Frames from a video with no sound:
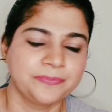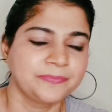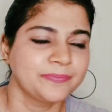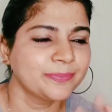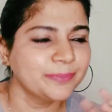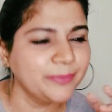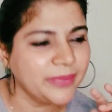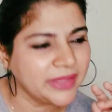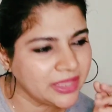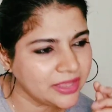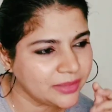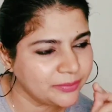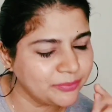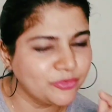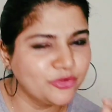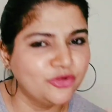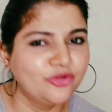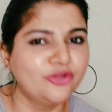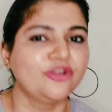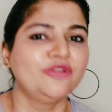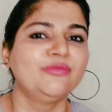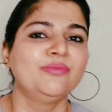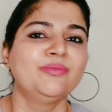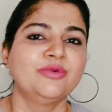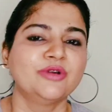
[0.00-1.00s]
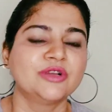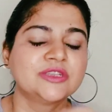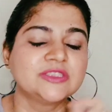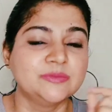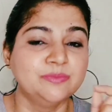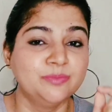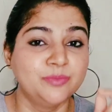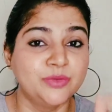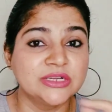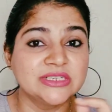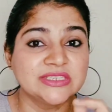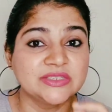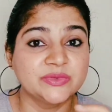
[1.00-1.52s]
Pick up good books,
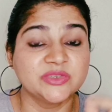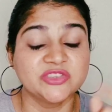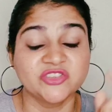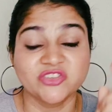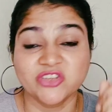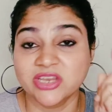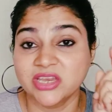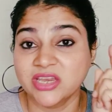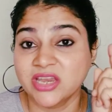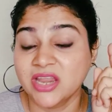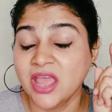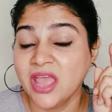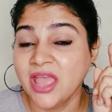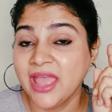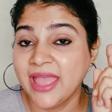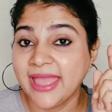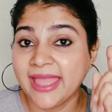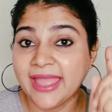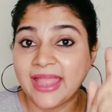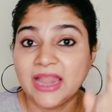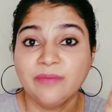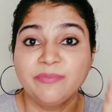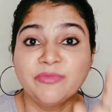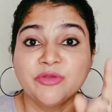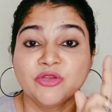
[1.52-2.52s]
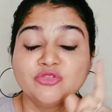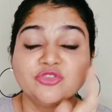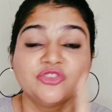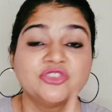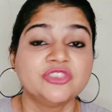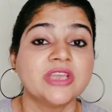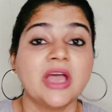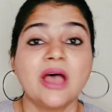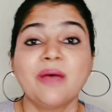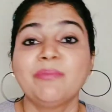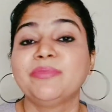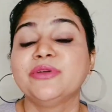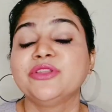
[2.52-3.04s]
books which can help you
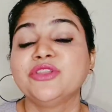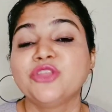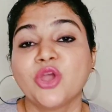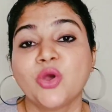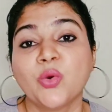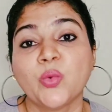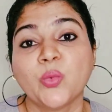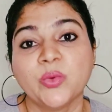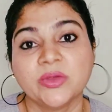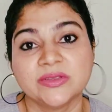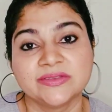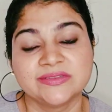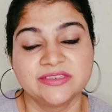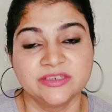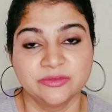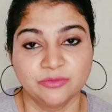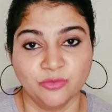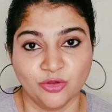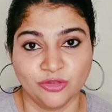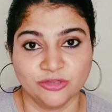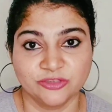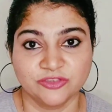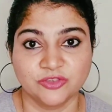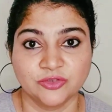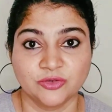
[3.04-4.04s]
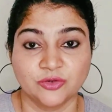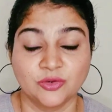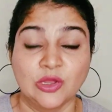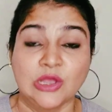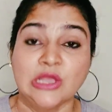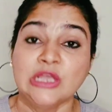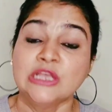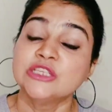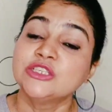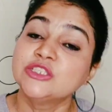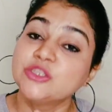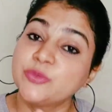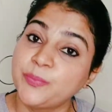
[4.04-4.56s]
sharpen your wisdom also.
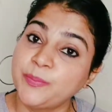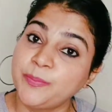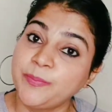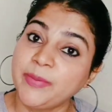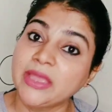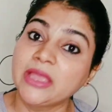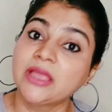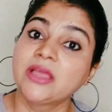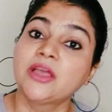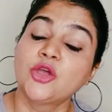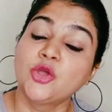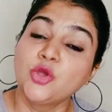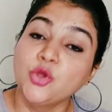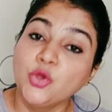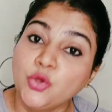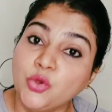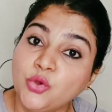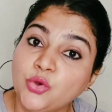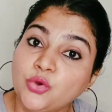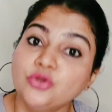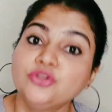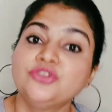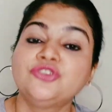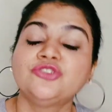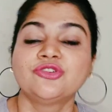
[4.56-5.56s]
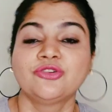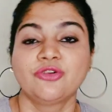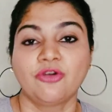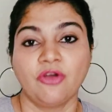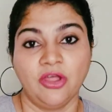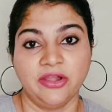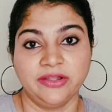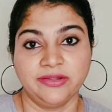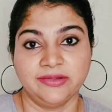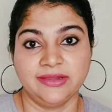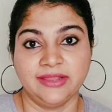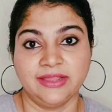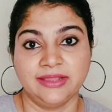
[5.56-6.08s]
So pick good
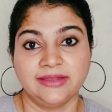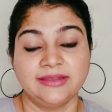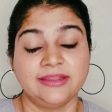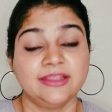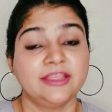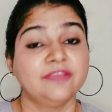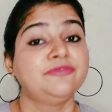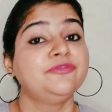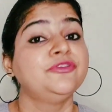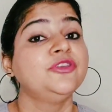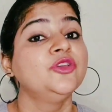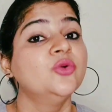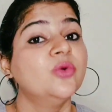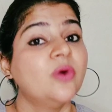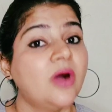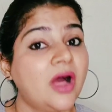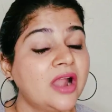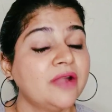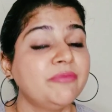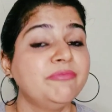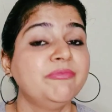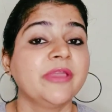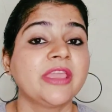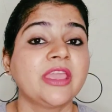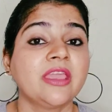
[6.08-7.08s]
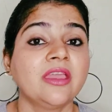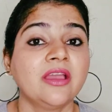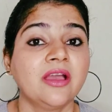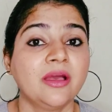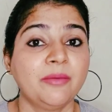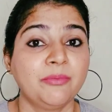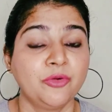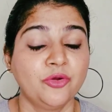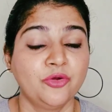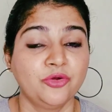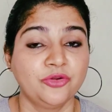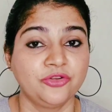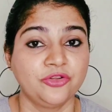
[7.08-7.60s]
content. If you are picking
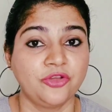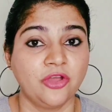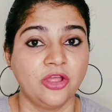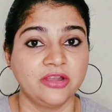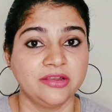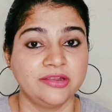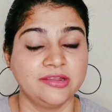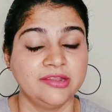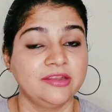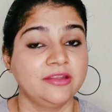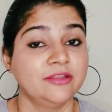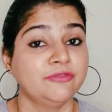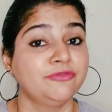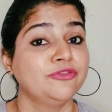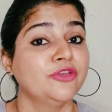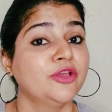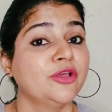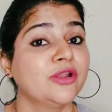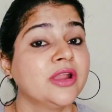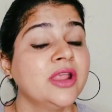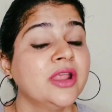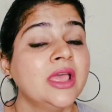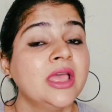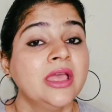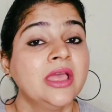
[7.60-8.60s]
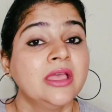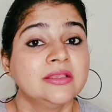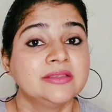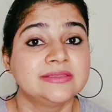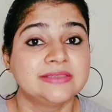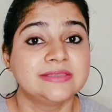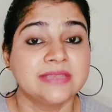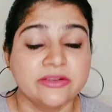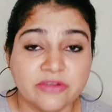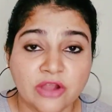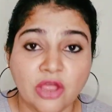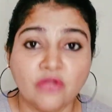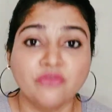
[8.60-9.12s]
up good content, if you're
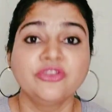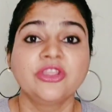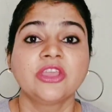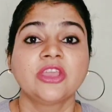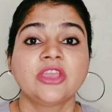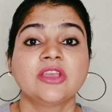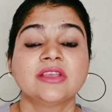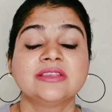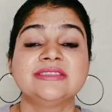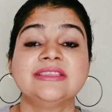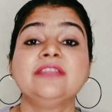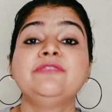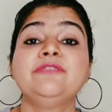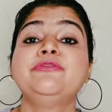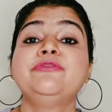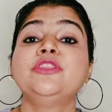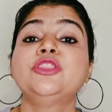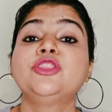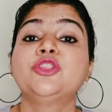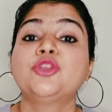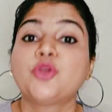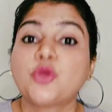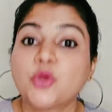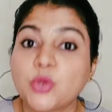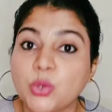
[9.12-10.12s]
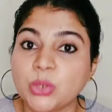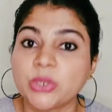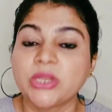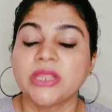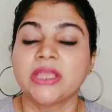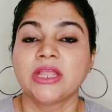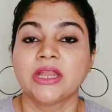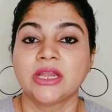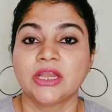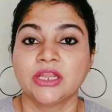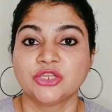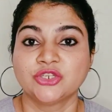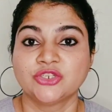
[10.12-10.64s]
surrounding yourself with good
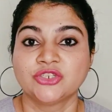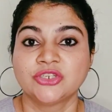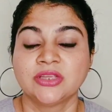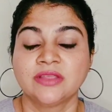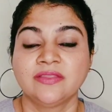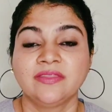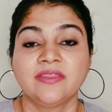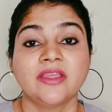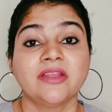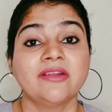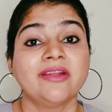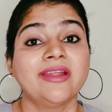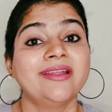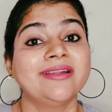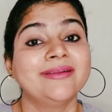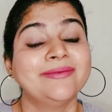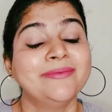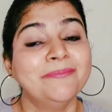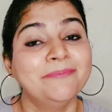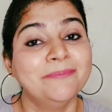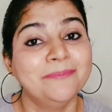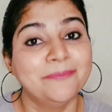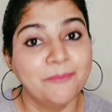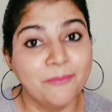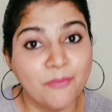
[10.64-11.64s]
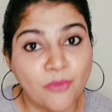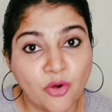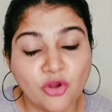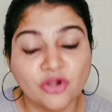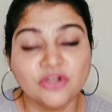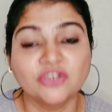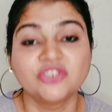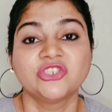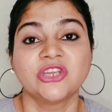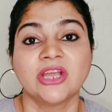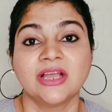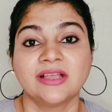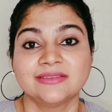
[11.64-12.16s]
English, there are more
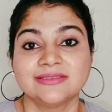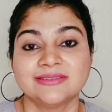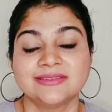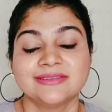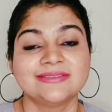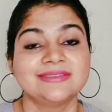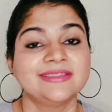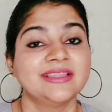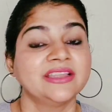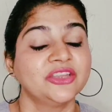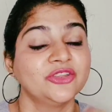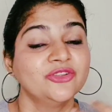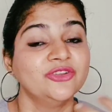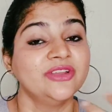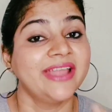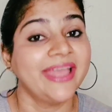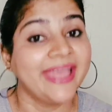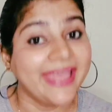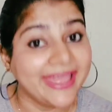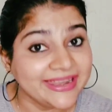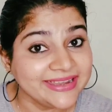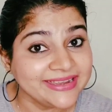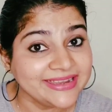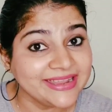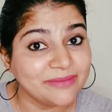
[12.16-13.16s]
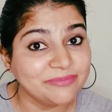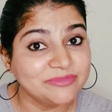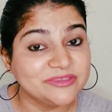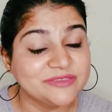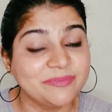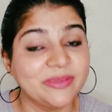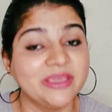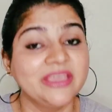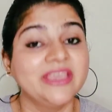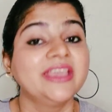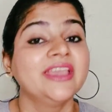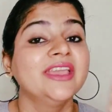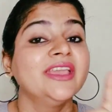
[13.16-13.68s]
chances that you'll end up
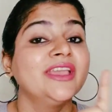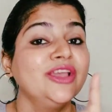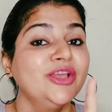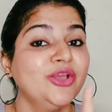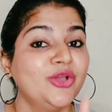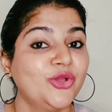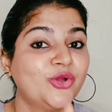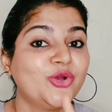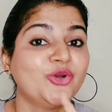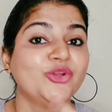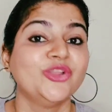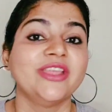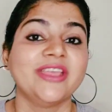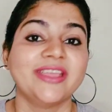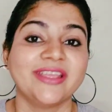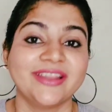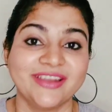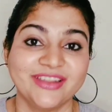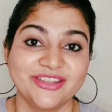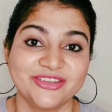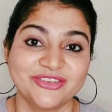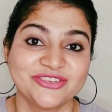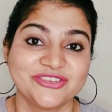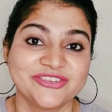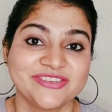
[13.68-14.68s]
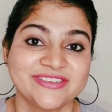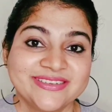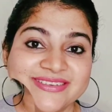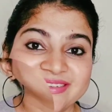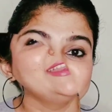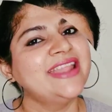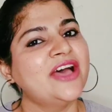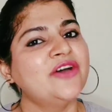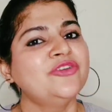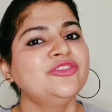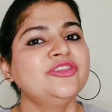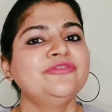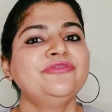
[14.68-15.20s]
speaking good English.
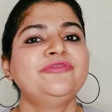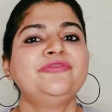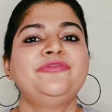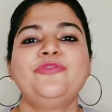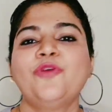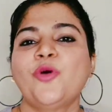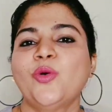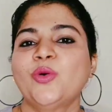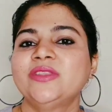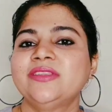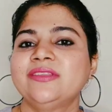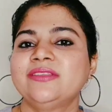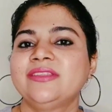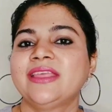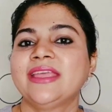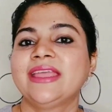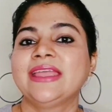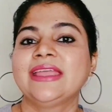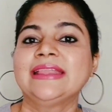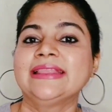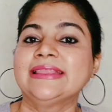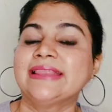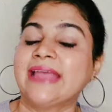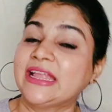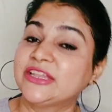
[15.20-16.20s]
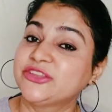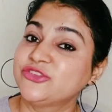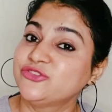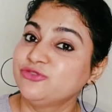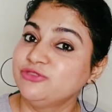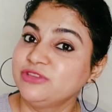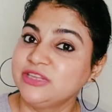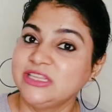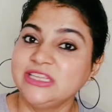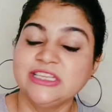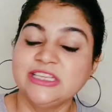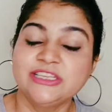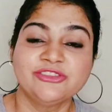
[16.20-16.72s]
Now, the fourth thing that you
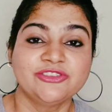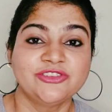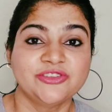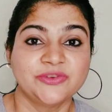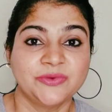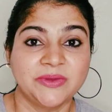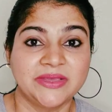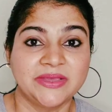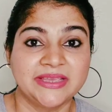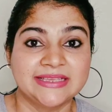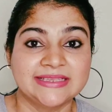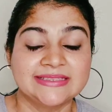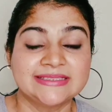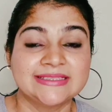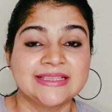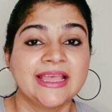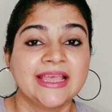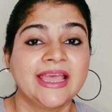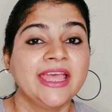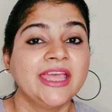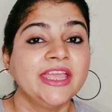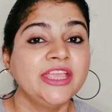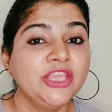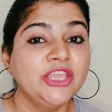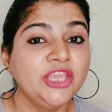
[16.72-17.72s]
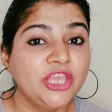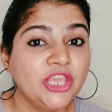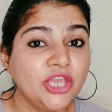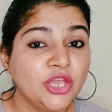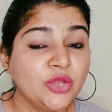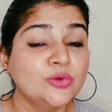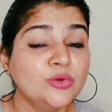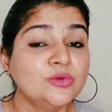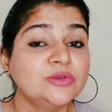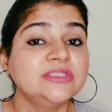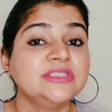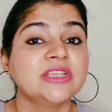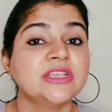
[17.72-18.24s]
need to do is
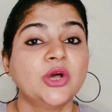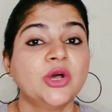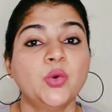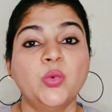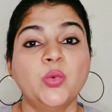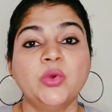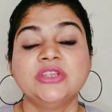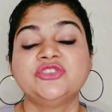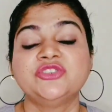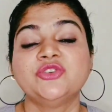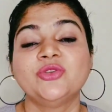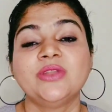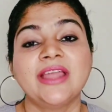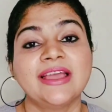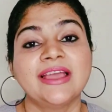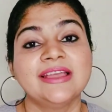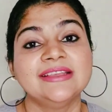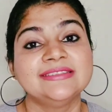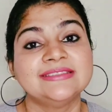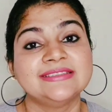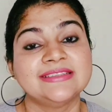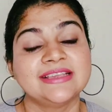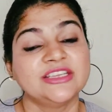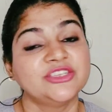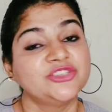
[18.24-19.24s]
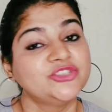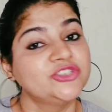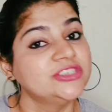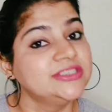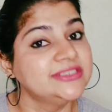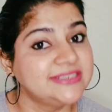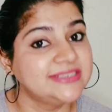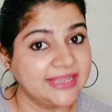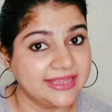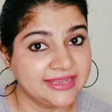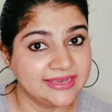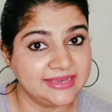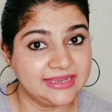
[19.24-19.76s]
use visualization
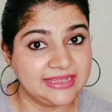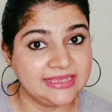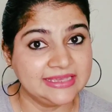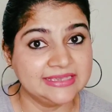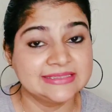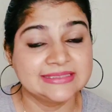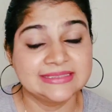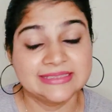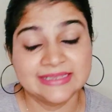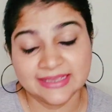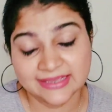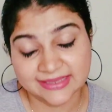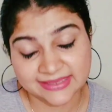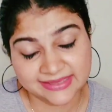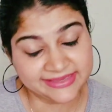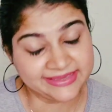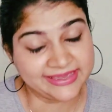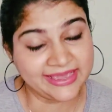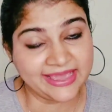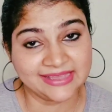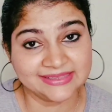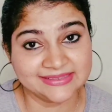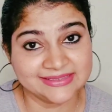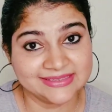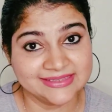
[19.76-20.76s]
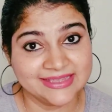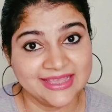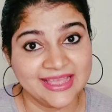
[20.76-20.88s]
techniques. Yes.